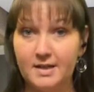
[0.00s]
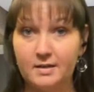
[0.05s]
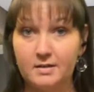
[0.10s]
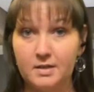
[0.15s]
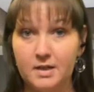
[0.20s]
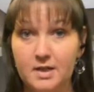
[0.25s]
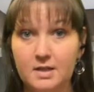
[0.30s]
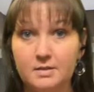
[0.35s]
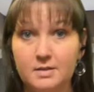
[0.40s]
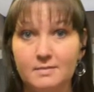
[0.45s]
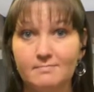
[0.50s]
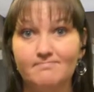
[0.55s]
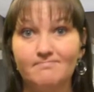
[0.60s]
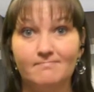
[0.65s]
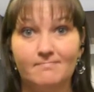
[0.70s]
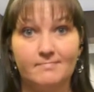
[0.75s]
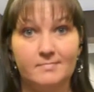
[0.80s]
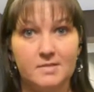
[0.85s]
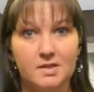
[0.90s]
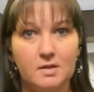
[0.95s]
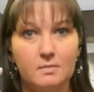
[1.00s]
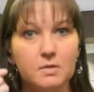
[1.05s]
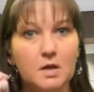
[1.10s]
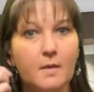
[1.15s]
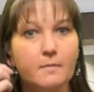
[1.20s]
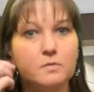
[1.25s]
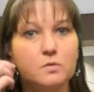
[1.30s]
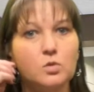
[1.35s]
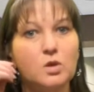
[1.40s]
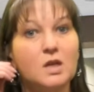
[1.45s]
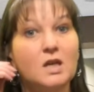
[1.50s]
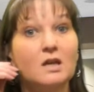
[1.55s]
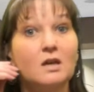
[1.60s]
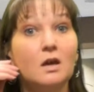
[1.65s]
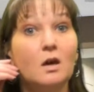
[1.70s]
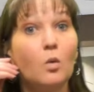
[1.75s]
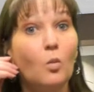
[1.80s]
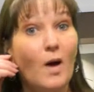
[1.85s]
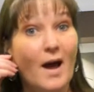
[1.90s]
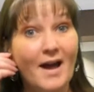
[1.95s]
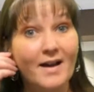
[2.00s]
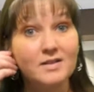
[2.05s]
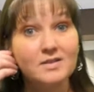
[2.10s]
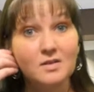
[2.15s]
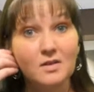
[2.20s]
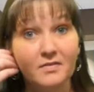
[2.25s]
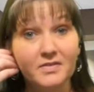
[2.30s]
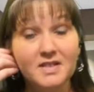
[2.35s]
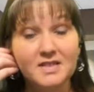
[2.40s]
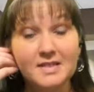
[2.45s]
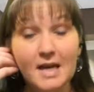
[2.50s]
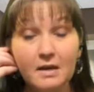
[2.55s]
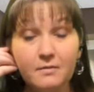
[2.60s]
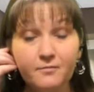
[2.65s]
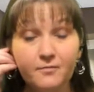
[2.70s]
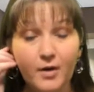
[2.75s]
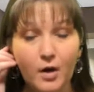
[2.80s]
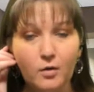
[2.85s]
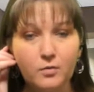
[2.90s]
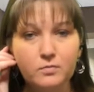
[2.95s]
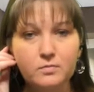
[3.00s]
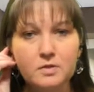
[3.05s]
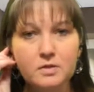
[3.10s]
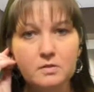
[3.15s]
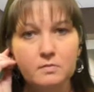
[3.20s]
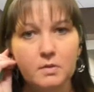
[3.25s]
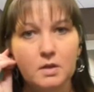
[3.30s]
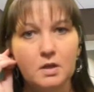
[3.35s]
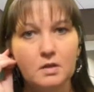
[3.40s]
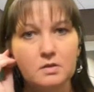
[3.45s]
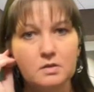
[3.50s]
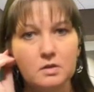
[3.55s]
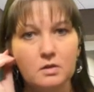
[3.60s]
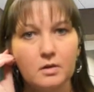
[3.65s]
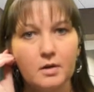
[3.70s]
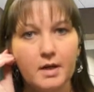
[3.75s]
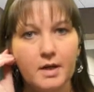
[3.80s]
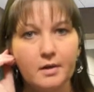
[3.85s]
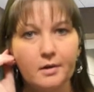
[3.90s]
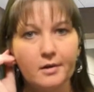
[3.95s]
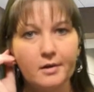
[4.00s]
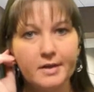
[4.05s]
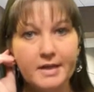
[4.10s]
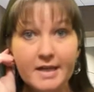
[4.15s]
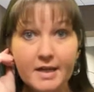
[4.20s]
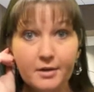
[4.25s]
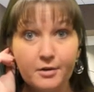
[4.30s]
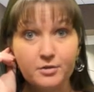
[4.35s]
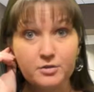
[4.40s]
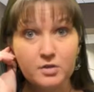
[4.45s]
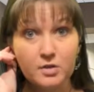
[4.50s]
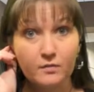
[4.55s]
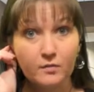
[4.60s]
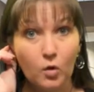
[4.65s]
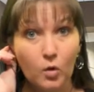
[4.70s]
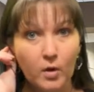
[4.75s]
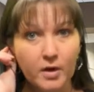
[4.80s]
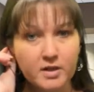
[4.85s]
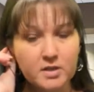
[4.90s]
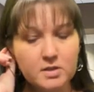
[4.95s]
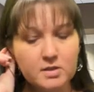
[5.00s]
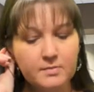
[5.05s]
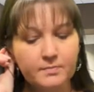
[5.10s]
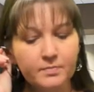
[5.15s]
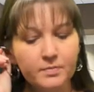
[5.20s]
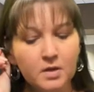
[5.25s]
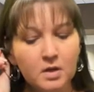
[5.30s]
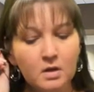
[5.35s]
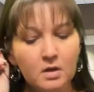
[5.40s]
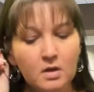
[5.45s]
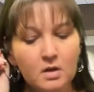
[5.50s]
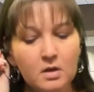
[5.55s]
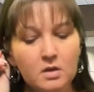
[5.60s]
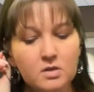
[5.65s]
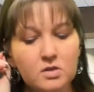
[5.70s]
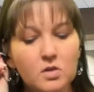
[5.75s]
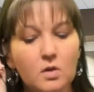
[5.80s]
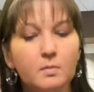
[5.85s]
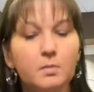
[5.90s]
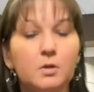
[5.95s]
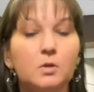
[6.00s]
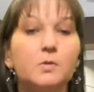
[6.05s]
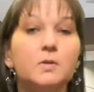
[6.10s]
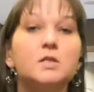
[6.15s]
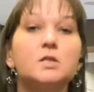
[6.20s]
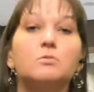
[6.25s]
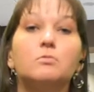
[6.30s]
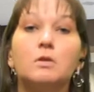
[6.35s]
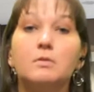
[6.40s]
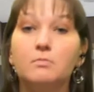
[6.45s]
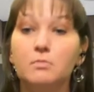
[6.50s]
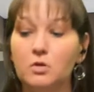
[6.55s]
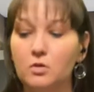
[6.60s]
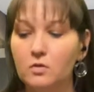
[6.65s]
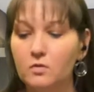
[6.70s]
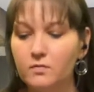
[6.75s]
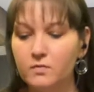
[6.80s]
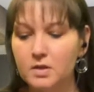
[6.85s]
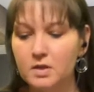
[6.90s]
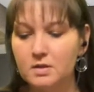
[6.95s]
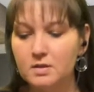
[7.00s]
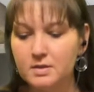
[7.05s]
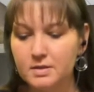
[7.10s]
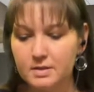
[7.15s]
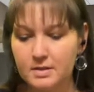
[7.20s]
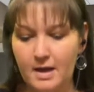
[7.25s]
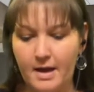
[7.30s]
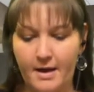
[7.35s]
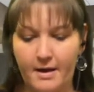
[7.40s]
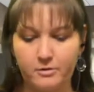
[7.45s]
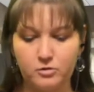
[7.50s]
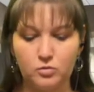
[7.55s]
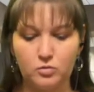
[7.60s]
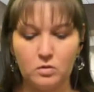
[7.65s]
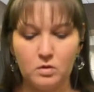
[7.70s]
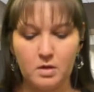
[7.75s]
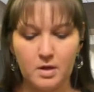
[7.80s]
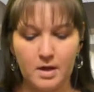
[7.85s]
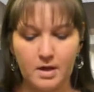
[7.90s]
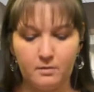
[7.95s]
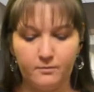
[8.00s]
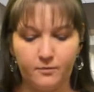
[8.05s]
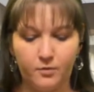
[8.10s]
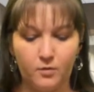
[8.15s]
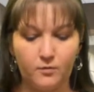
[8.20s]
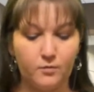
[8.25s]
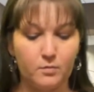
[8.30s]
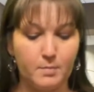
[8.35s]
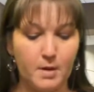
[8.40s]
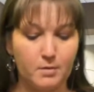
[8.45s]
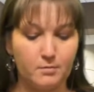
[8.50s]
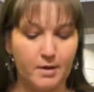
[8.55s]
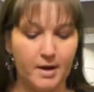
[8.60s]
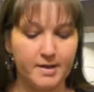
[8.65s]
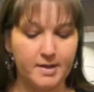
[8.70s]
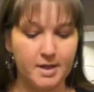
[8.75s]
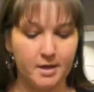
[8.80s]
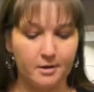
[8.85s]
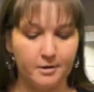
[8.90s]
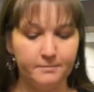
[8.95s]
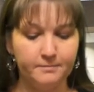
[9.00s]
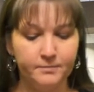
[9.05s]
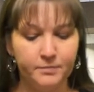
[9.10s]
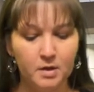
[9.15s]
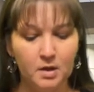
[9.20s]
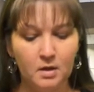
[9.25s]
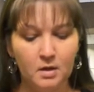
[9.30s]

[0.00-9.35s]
techniques, sometimes we can get wax on these headphones because they're in our ears, of course. So I'm going to remove this actual headphone from my right ear,